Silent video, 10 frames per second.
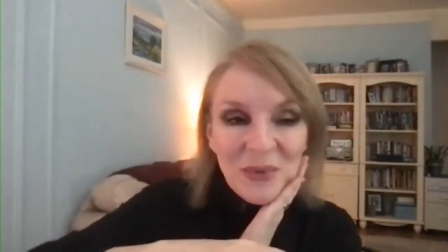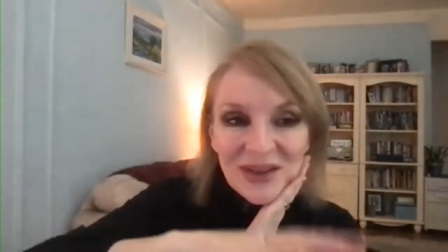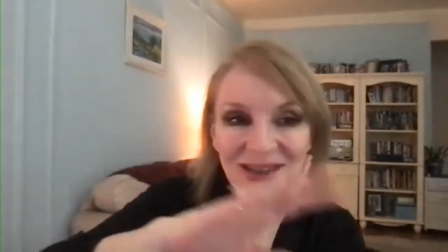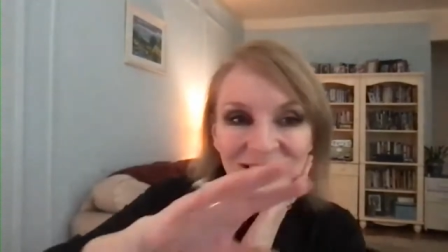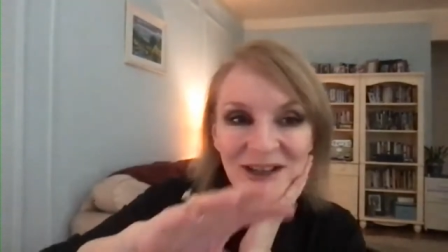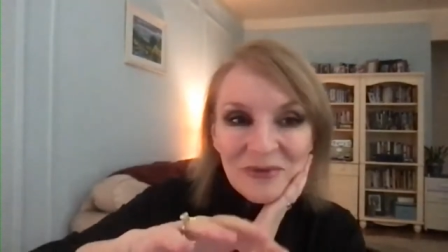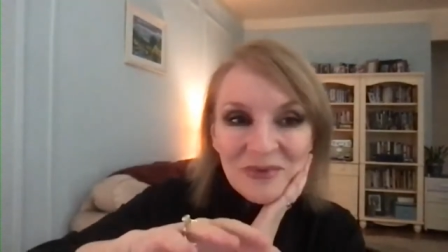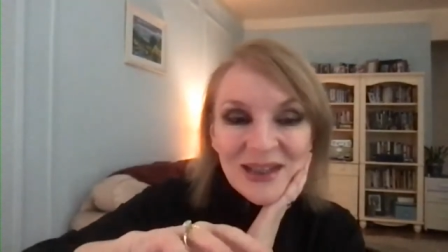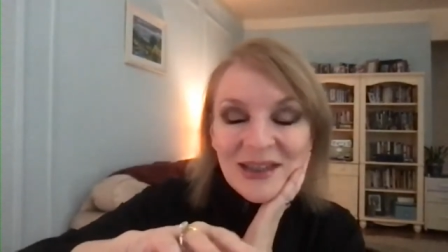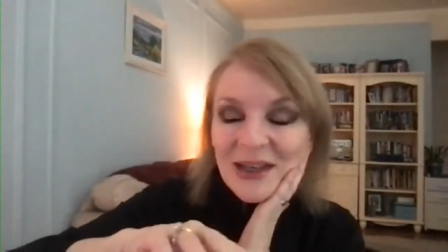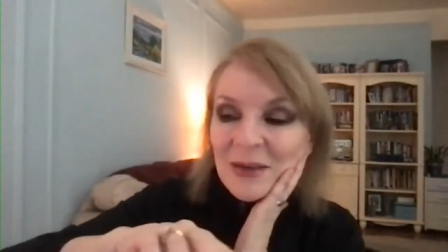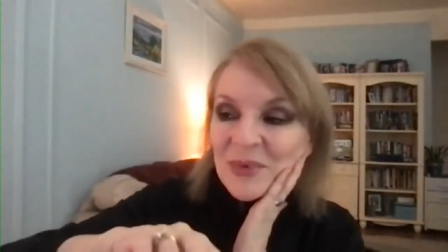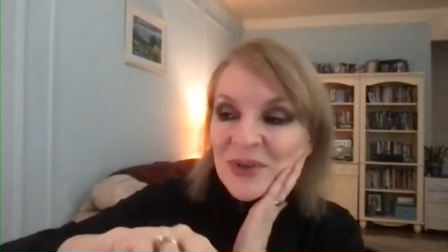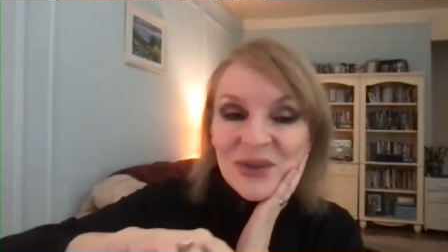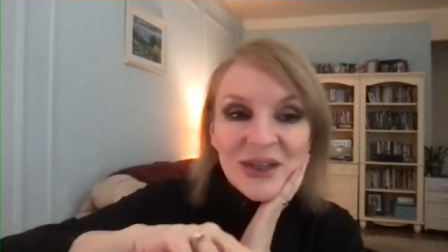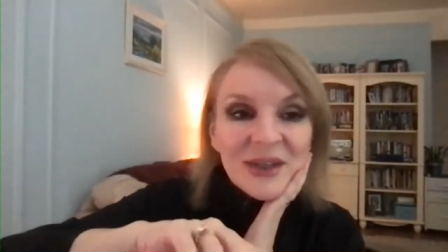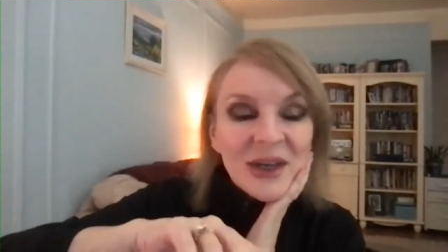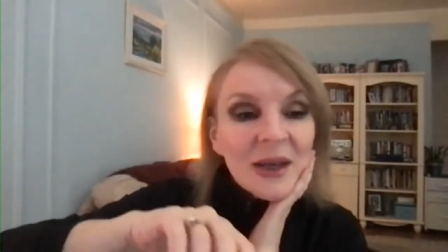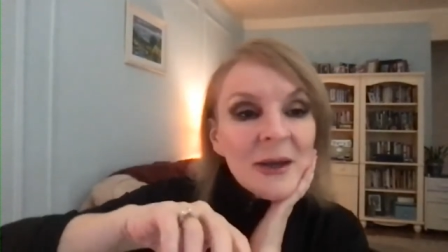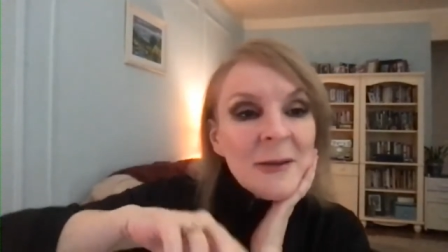but aside from Disney, Mr.
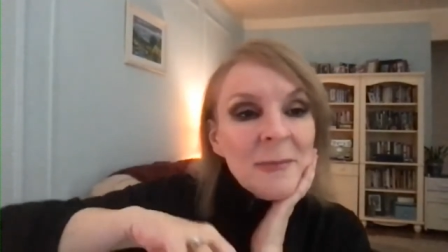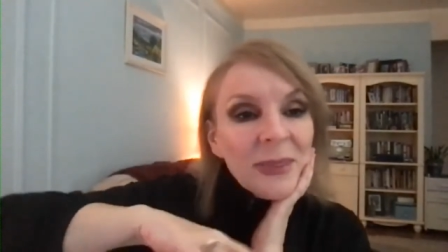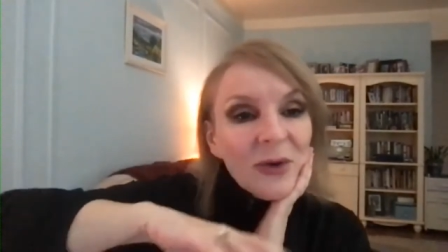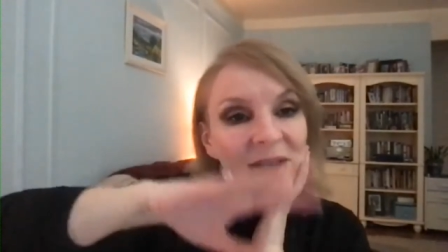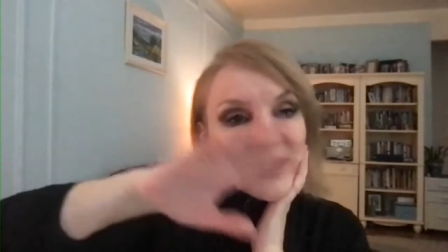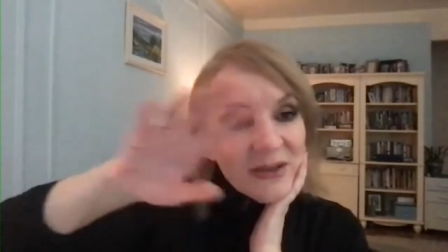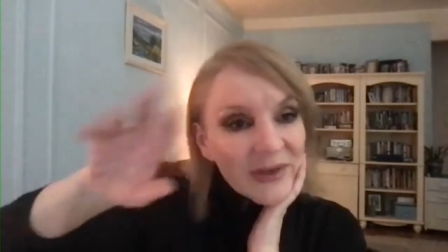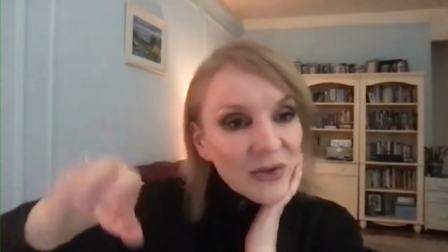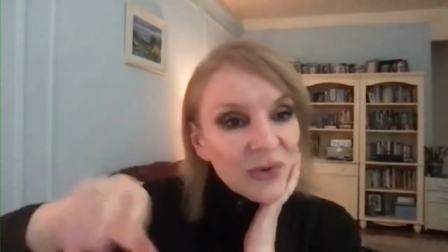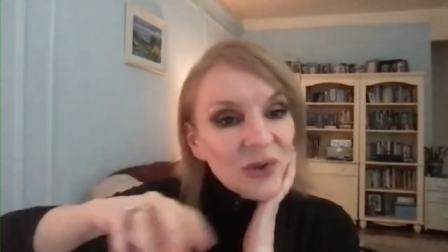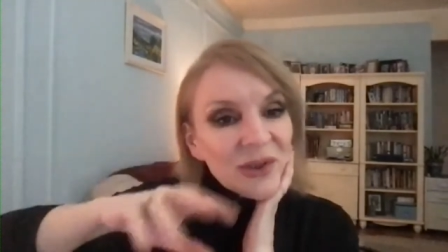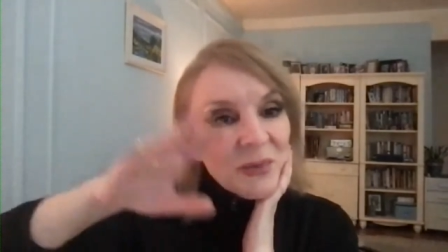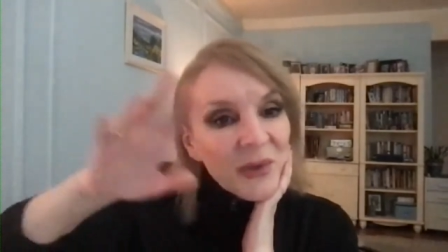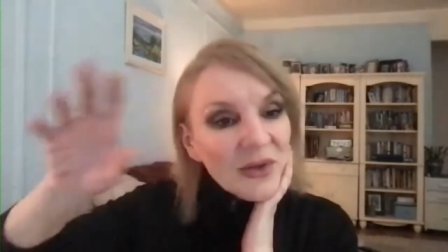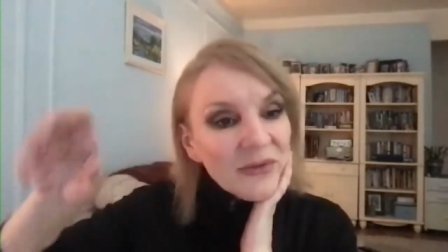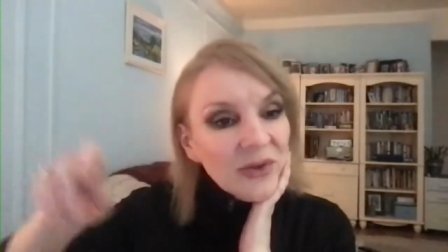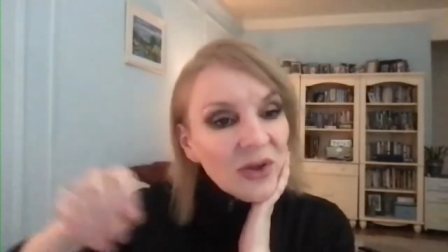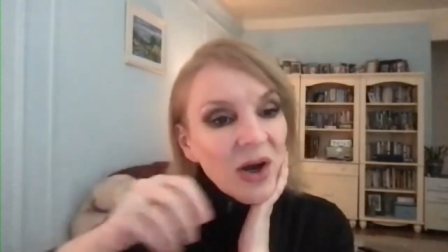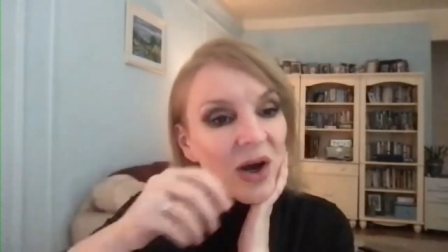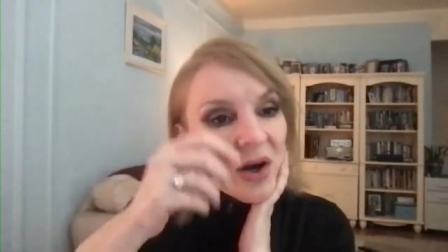Disney, the rest of it is all these beautiful
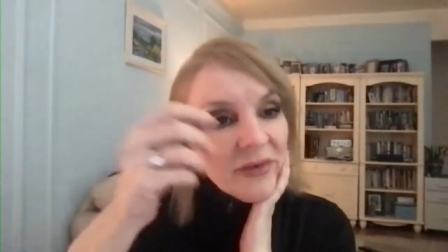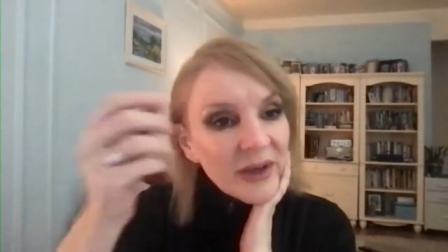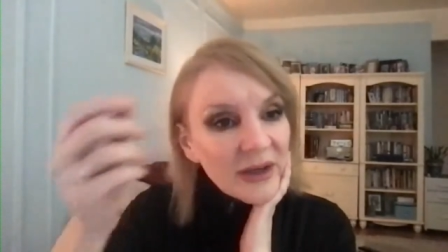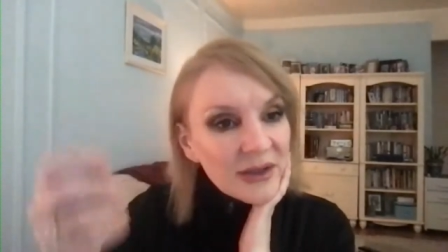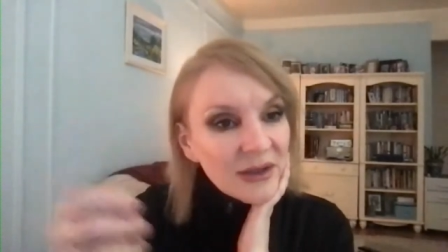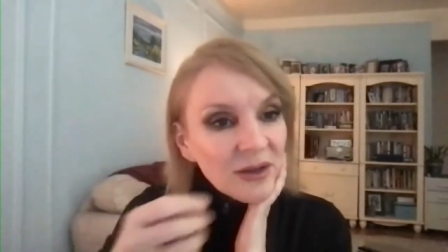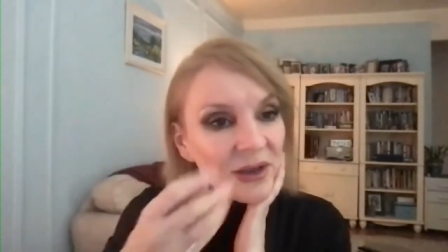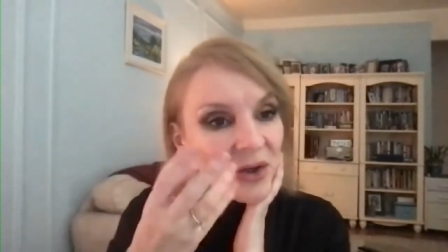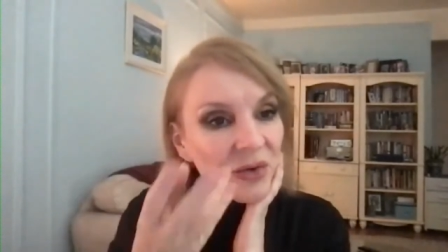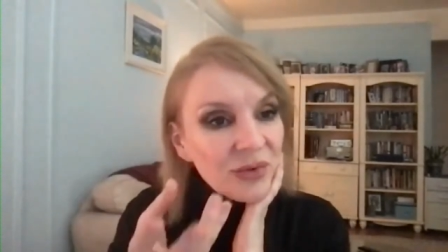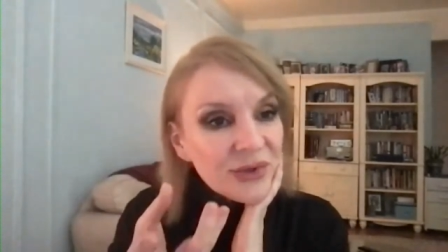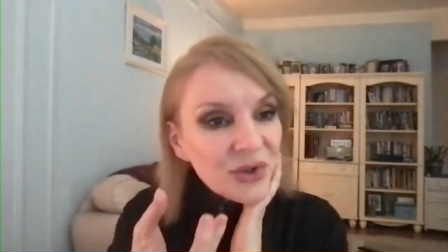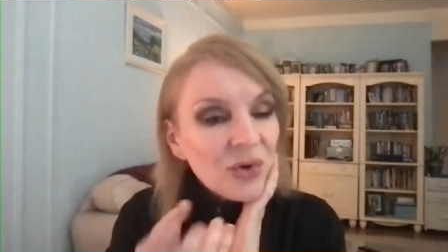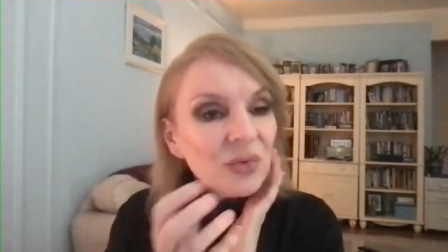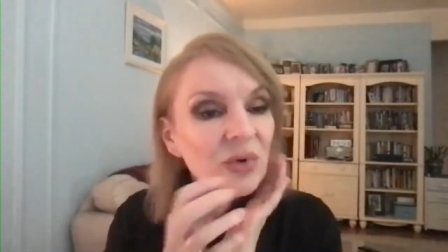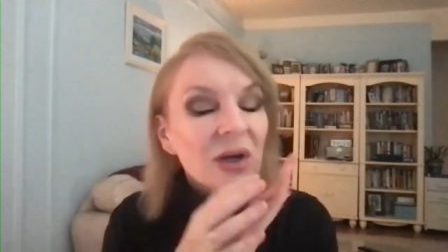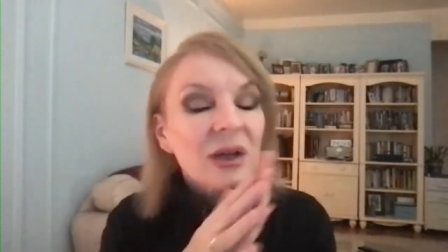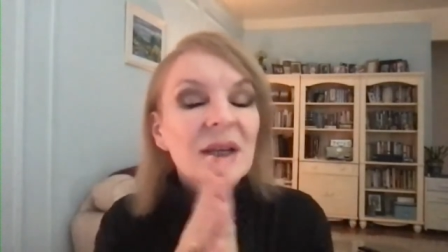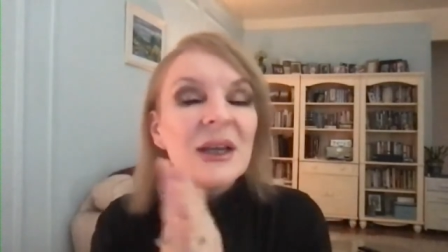carvings and, you know, stonework.